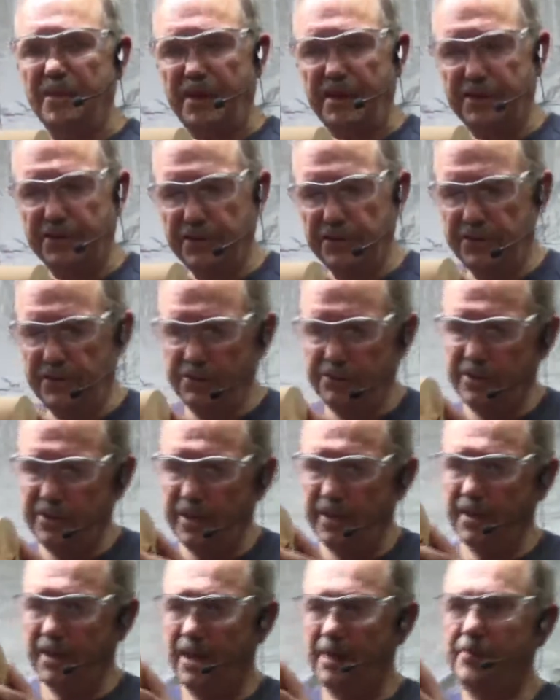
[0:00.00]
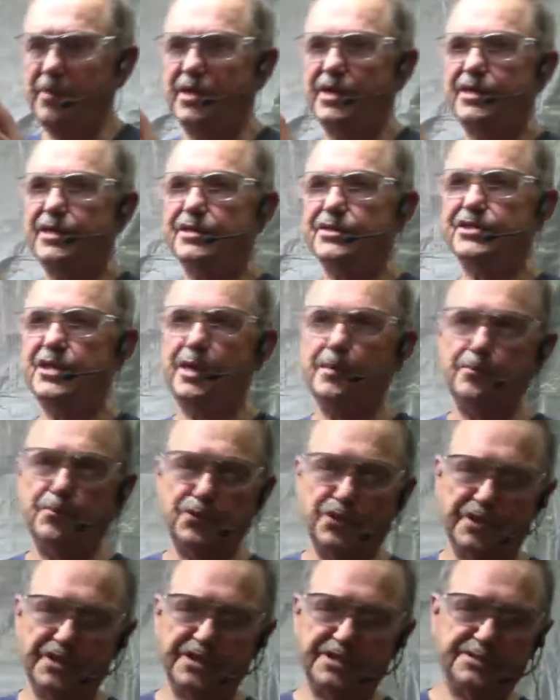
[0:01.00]
And to do that, I make a
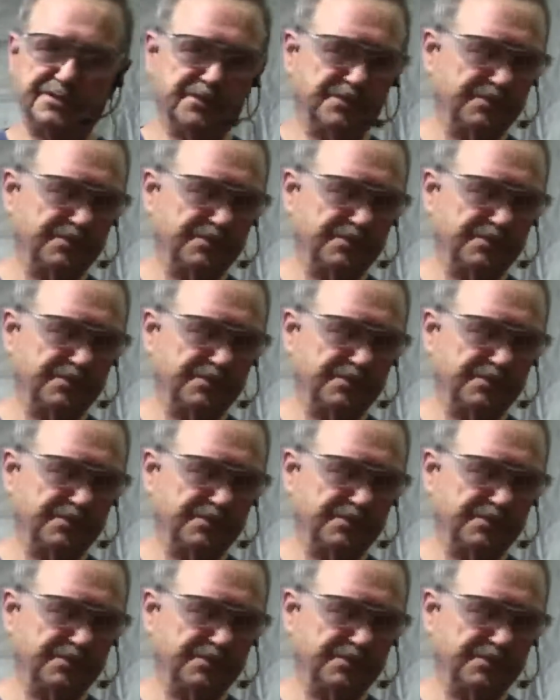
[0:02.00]
template,